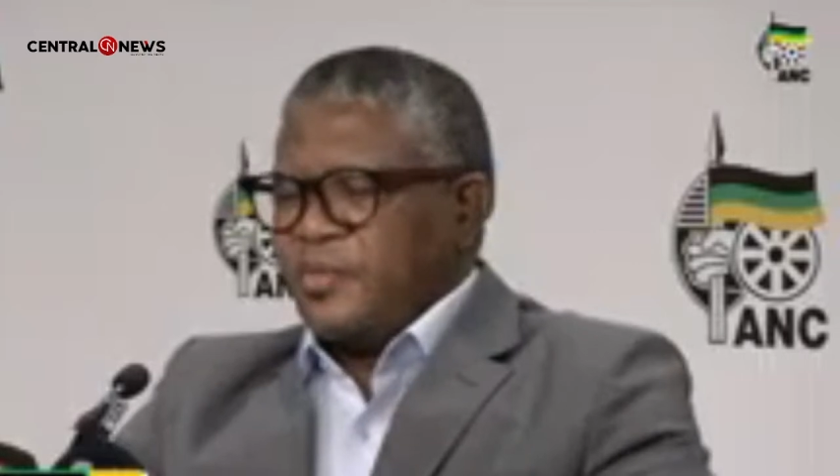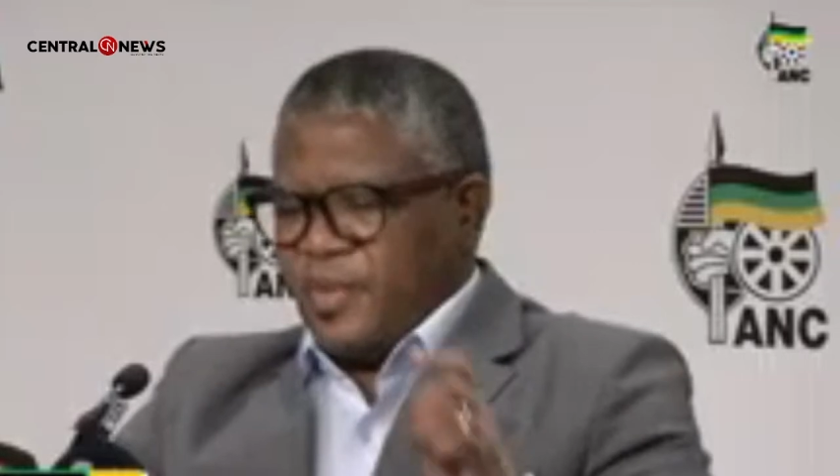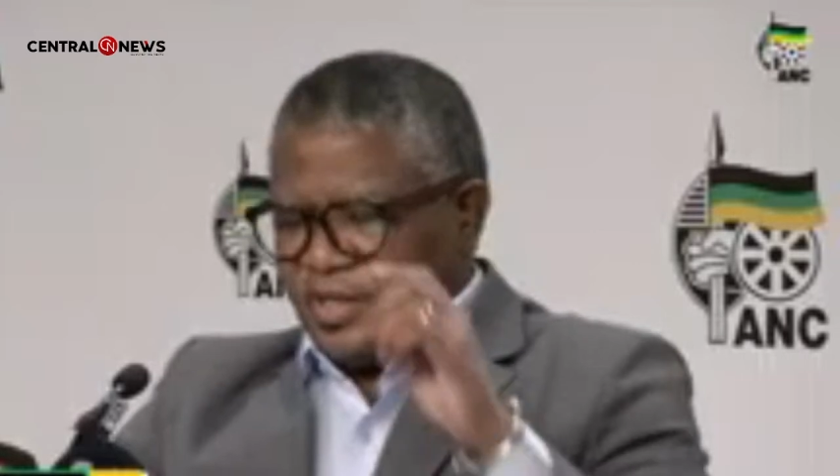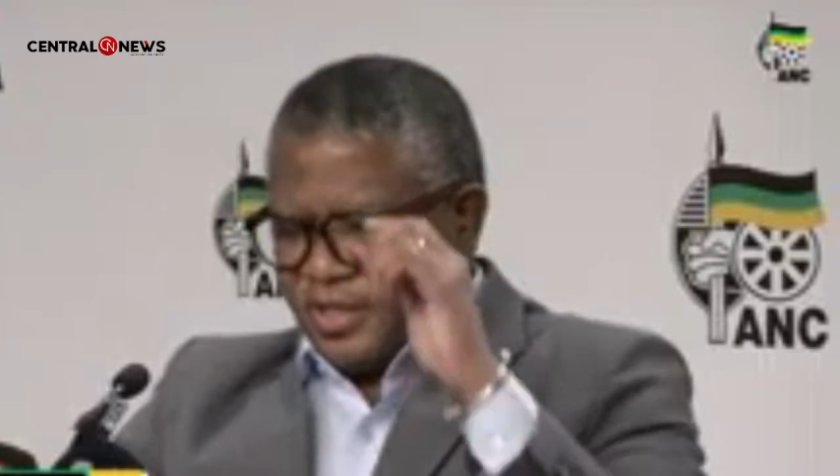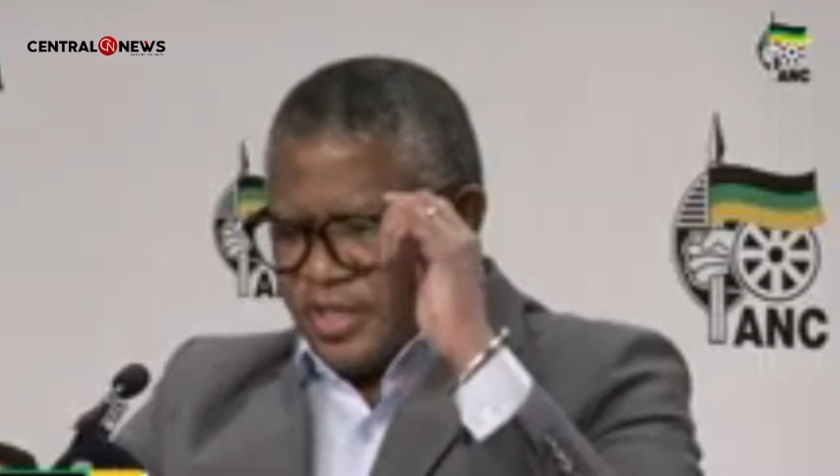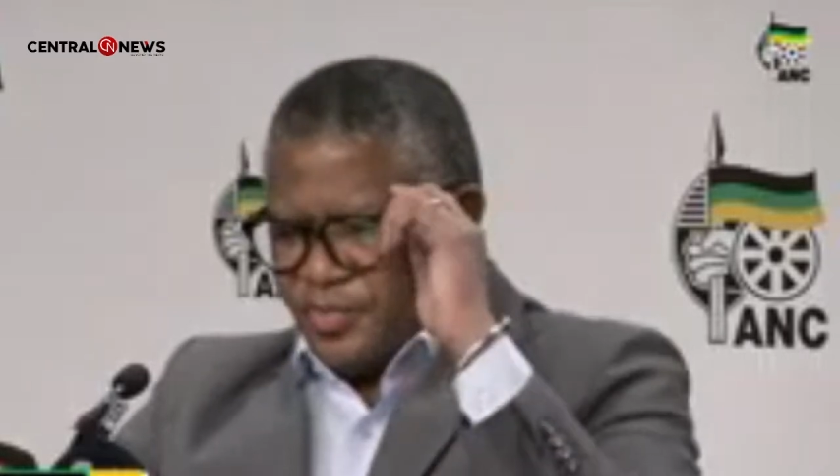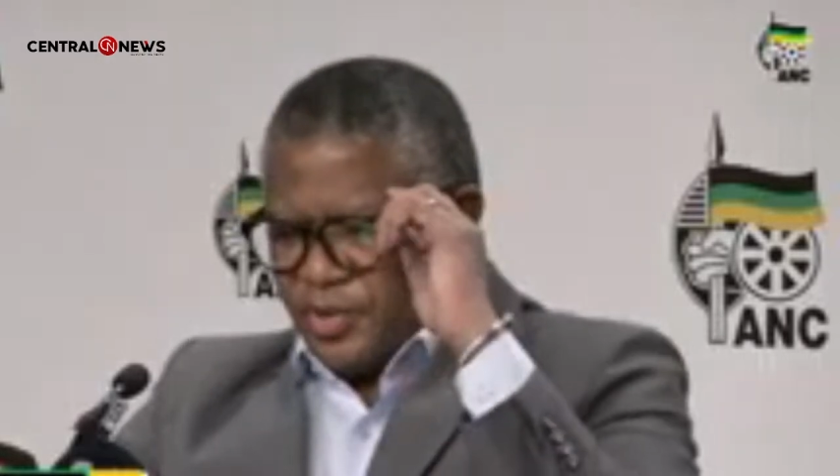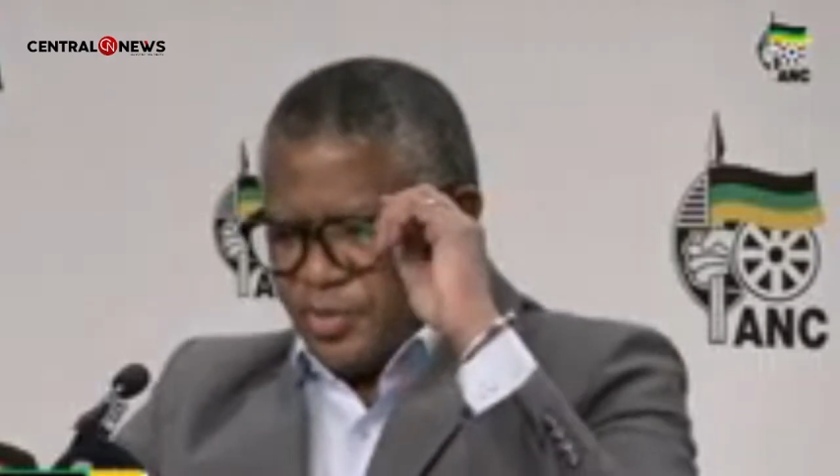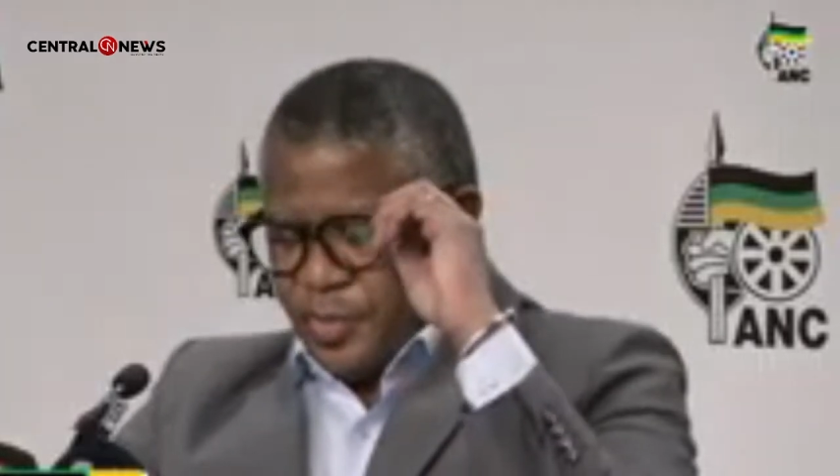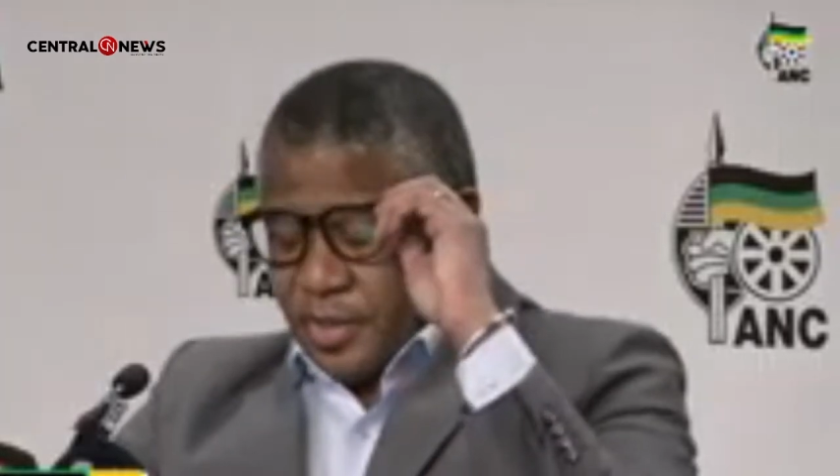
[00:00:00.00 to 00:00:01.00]
by the
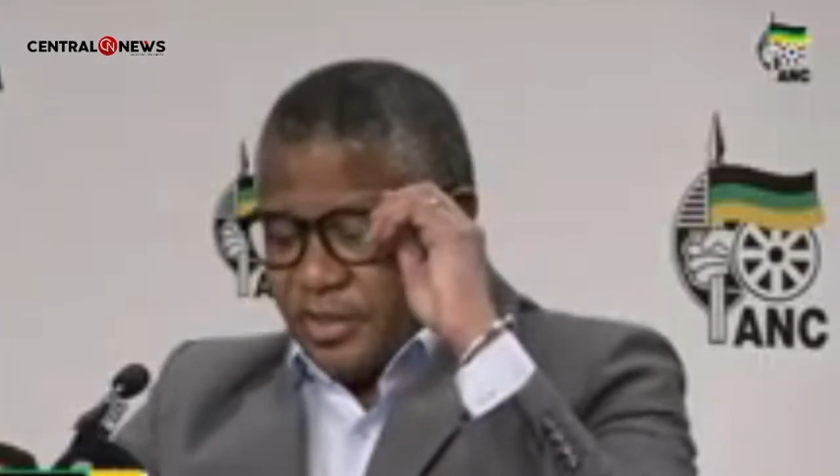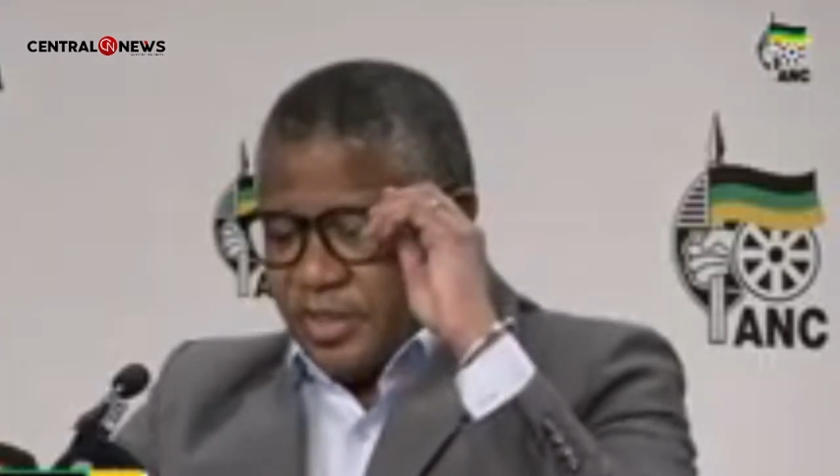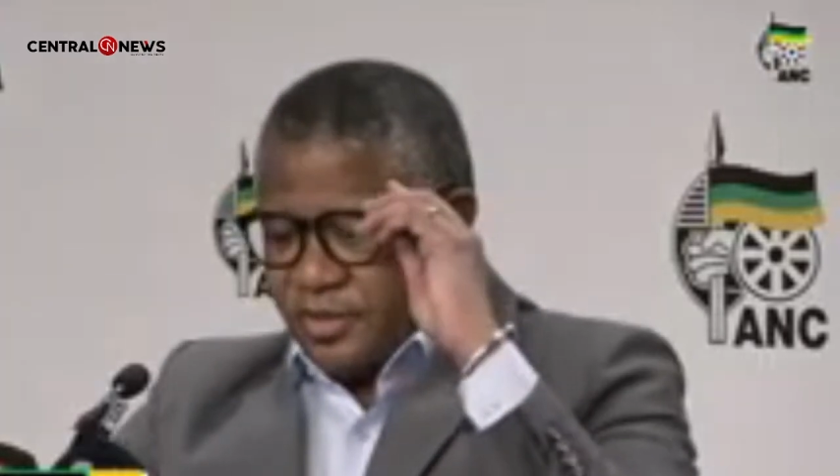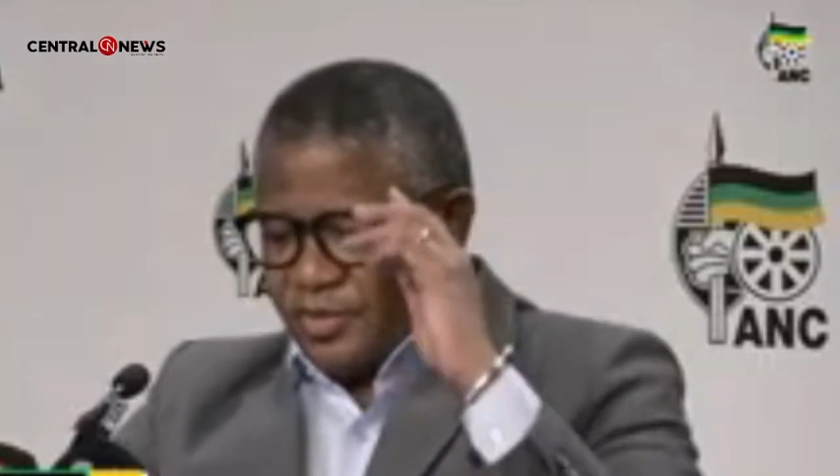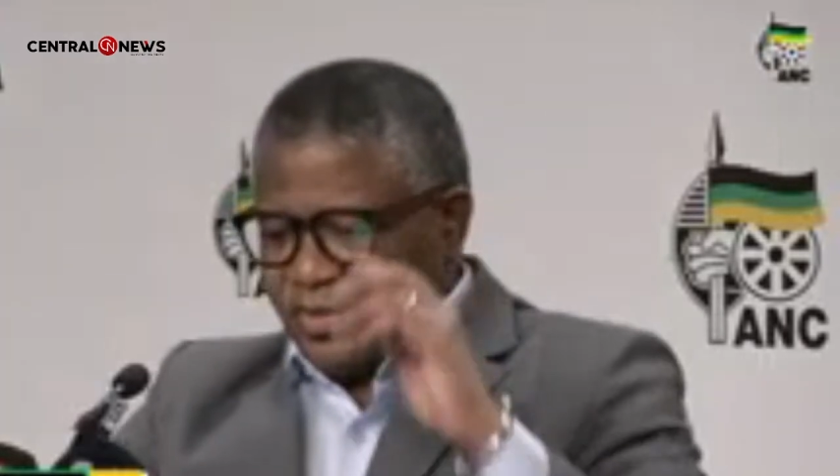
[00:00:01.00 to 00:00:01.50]
Deputy President.